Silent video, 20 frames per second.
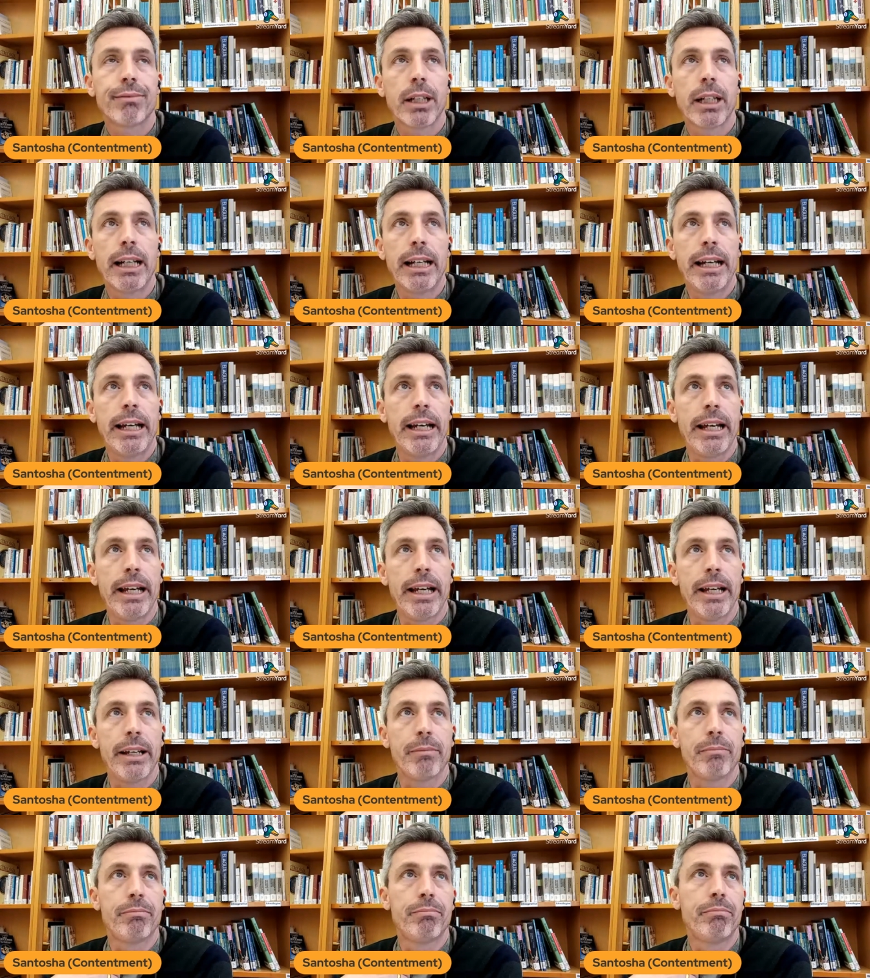
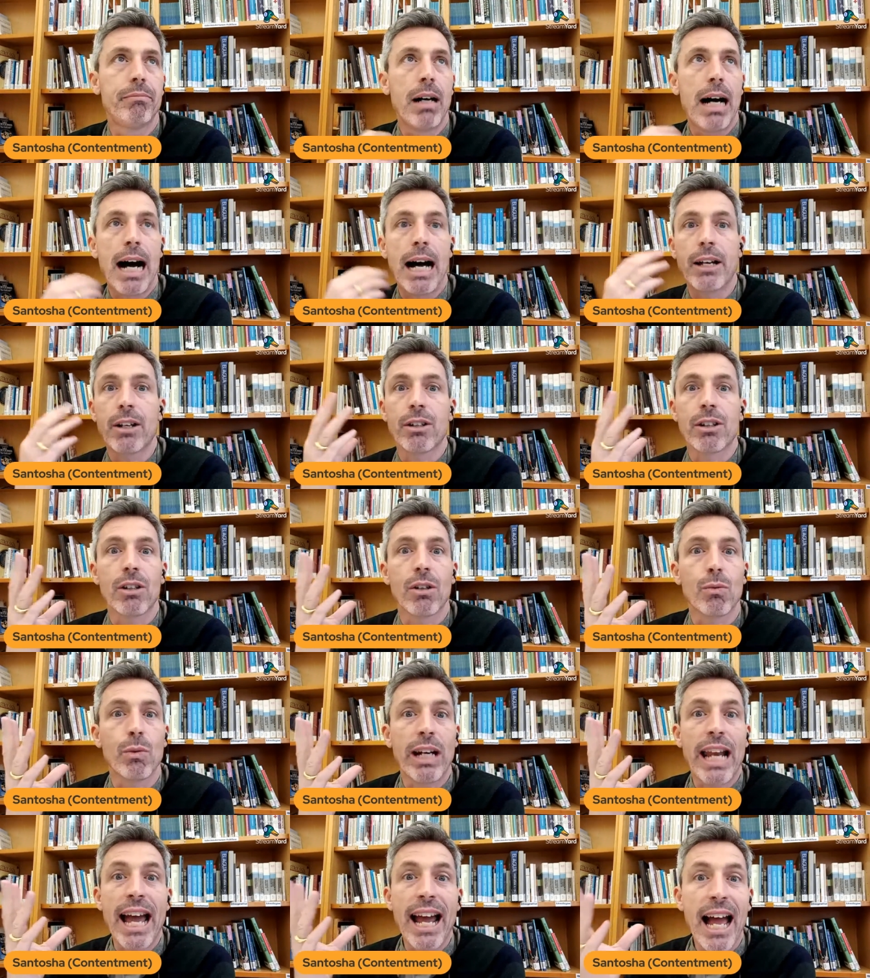a i don't know
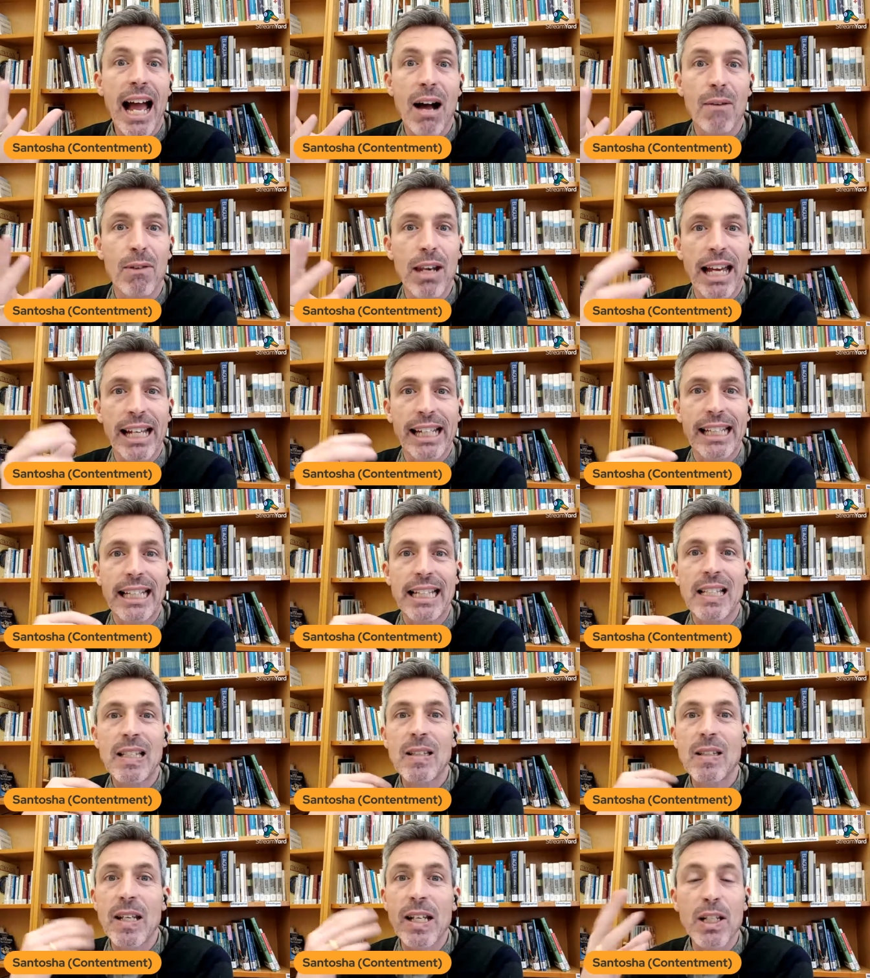when i have like a
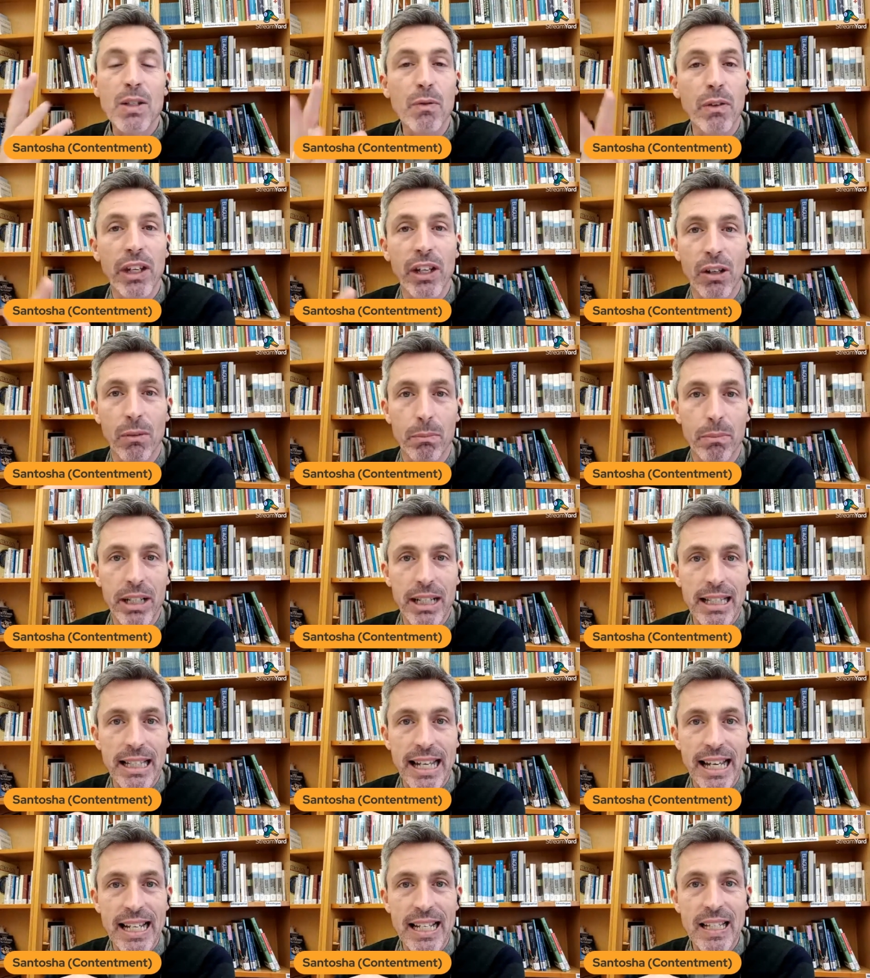six figure
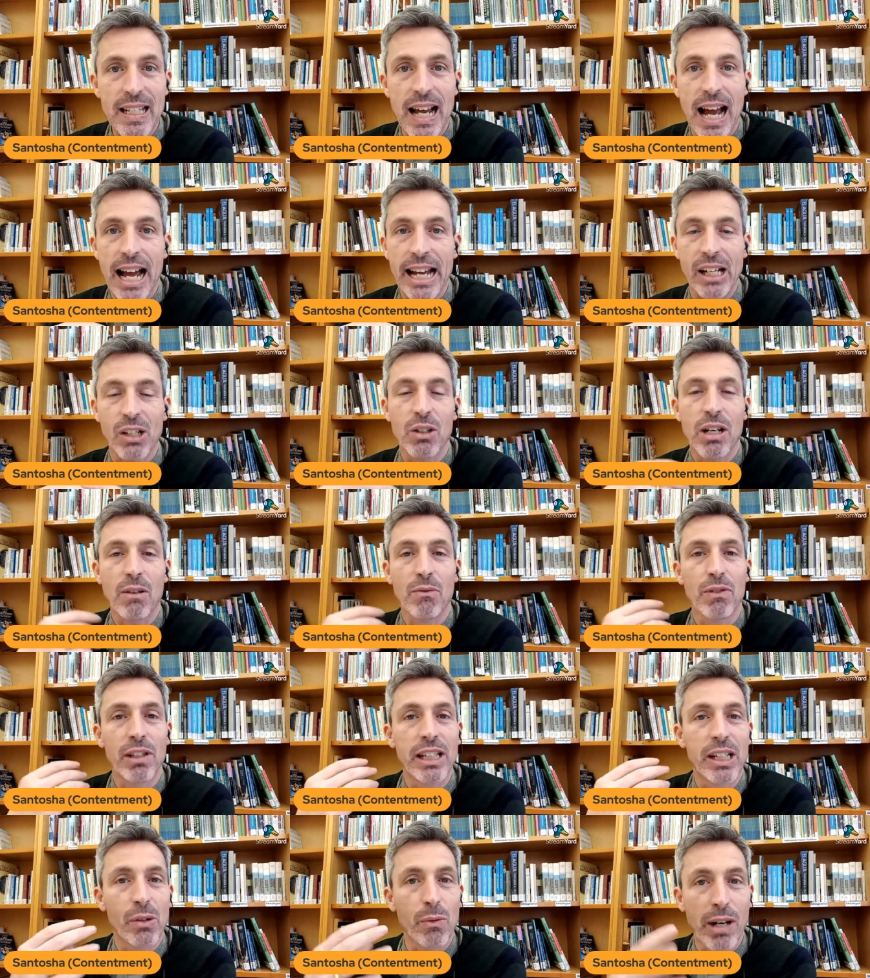business i'm gonna
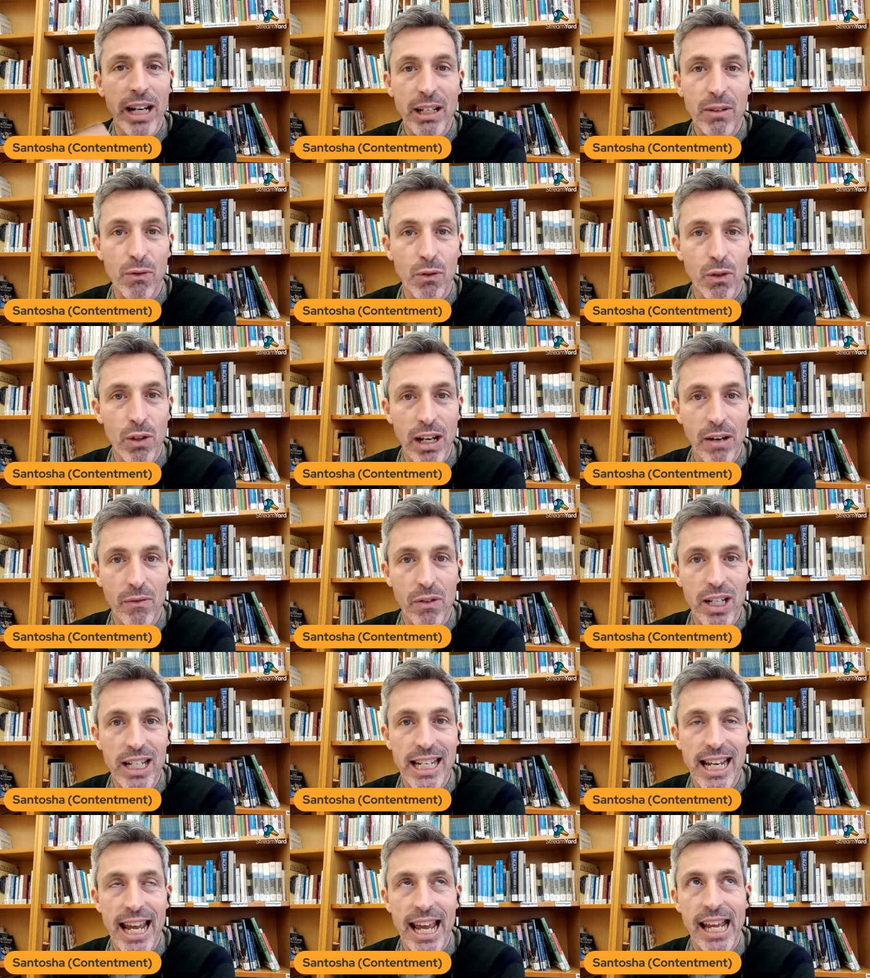feel grateful every
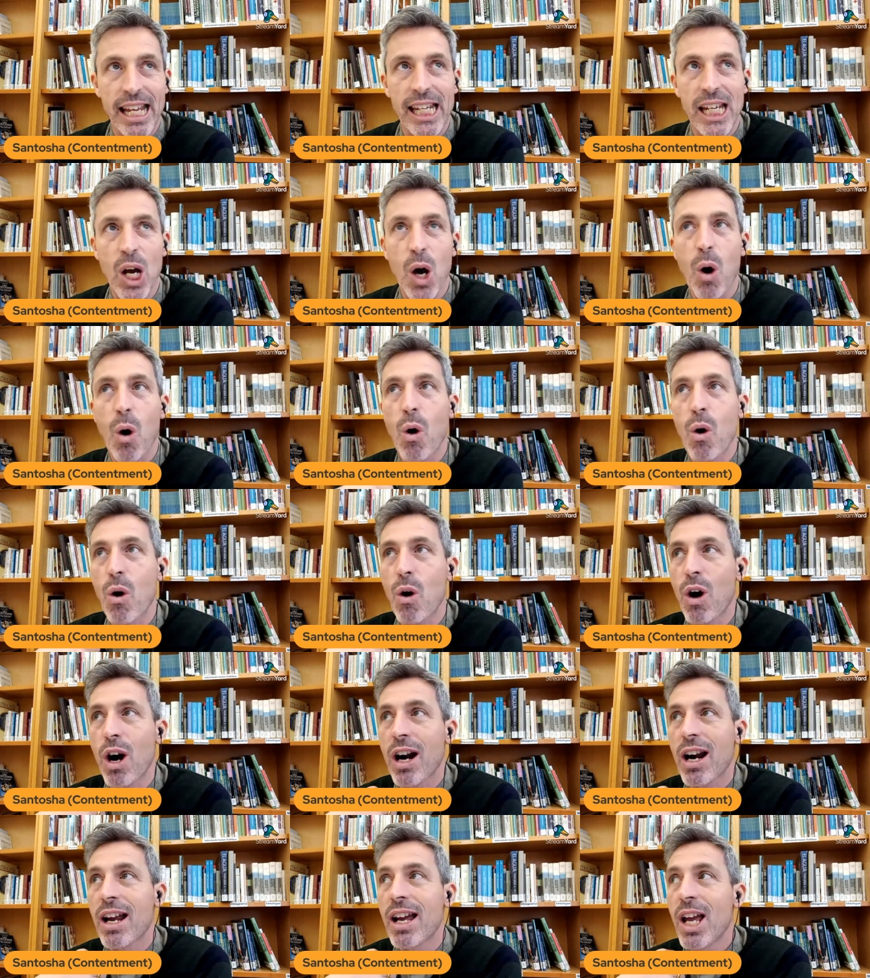day
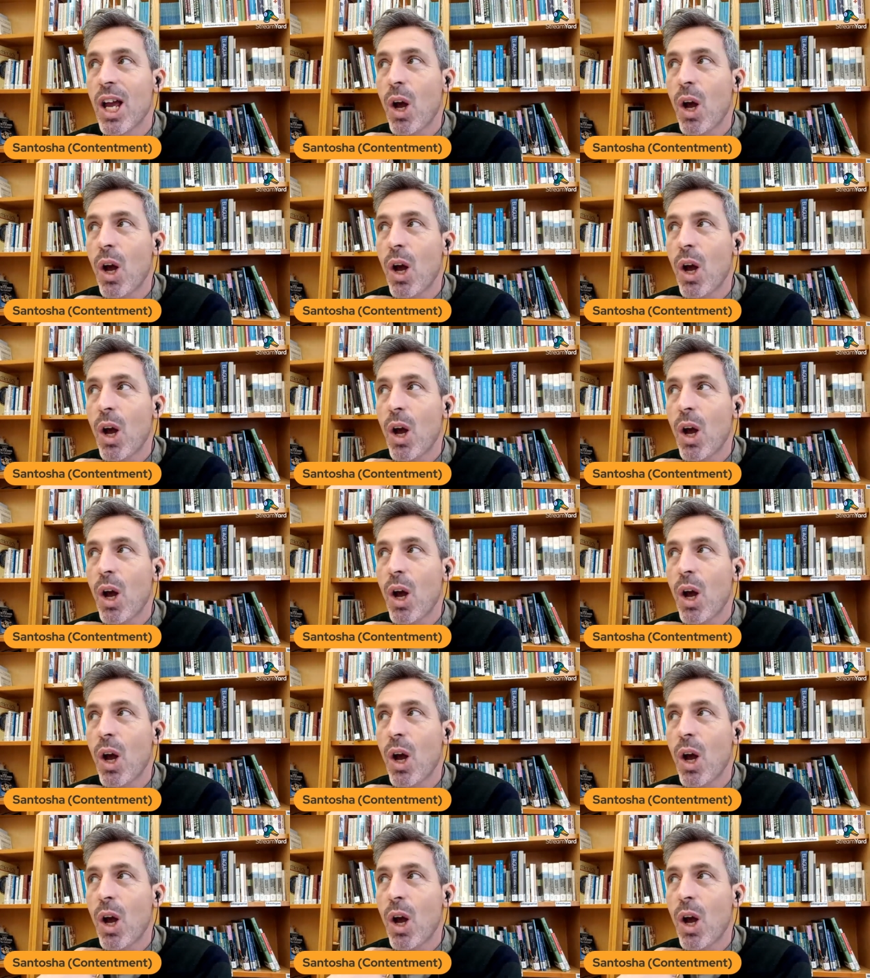or